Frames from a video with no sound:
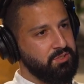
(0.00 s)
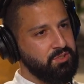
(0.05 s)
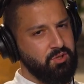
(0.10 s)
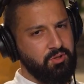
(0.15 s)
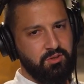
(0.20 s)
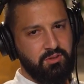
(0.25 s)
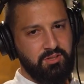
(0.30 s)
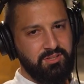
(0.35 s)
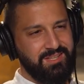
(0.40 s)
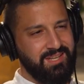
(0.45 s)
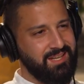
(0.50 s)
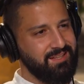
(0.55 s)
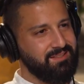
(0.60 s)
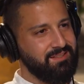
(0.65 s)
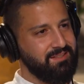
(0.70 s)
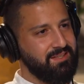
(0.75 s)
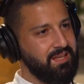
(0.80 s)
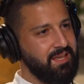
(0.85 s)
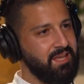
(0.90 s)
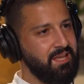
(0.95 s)
So the
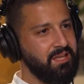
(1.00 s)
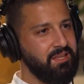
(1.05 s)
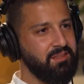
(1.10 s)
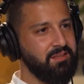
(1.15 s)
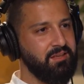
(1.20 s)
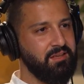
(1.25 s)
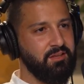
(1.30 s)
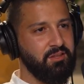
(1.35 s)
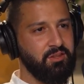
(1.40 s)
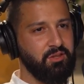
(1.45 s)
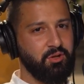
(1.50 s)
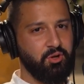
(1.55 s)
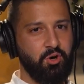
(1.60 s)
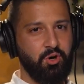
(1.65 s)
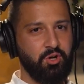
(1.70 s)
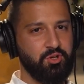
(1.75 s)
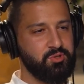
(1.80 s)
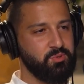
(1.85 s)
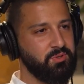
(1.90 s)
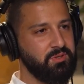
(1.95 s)
day-to-day, the
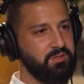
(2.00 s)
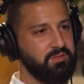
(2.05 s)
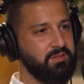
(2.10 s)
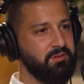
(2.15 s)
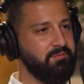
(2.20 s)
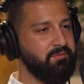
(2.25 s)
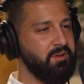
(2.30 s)
calls with the